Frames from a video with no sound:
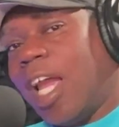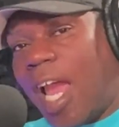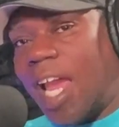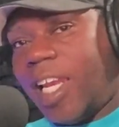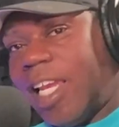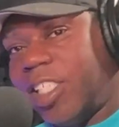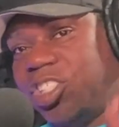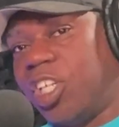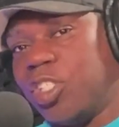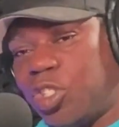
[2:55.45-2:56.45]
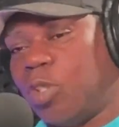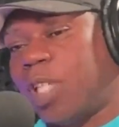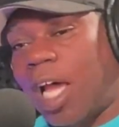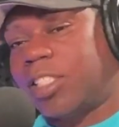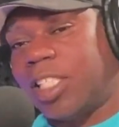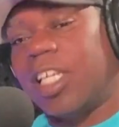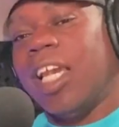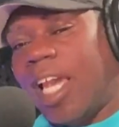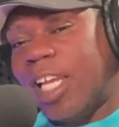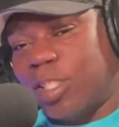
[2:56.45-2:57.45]
And his shit is so toxic,
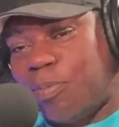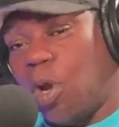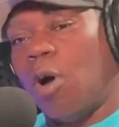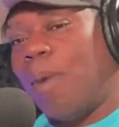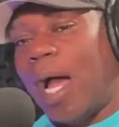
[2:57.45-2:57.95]
it is blowing my